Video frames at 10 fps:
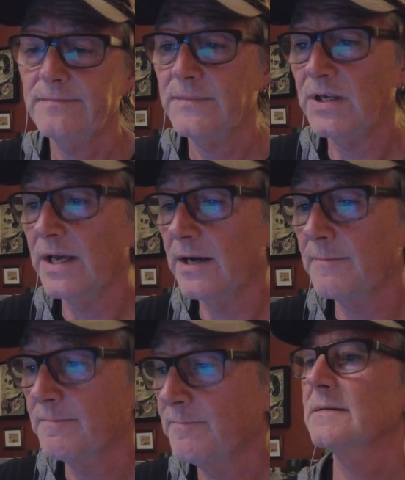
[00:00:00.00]
You get it.
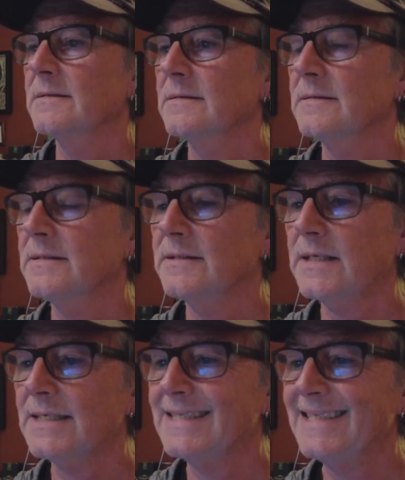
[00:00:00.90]

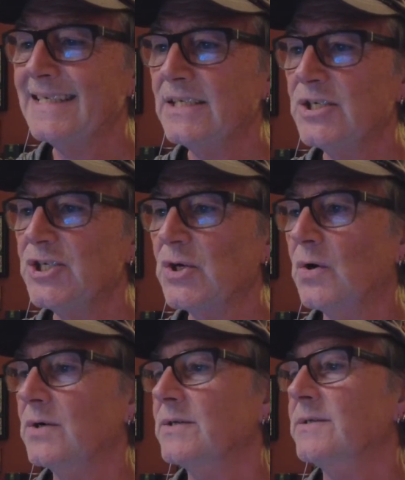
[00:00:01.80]
16
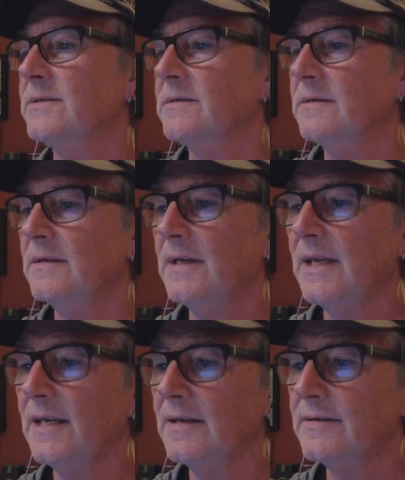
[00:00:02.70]
shots.
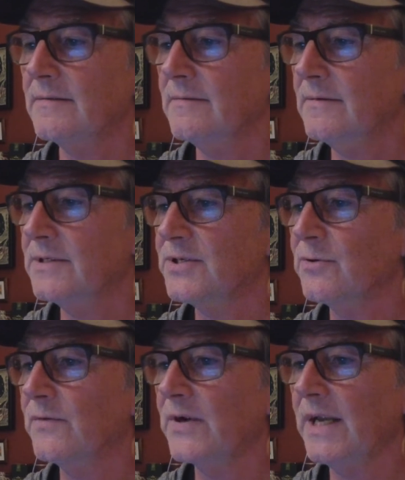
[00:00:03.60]
Just
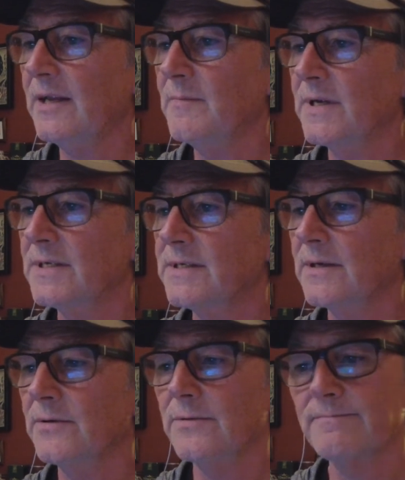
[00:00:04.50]
over 8 minutes to
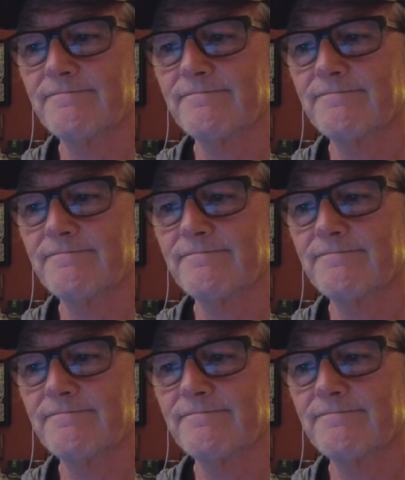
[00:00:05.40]
go.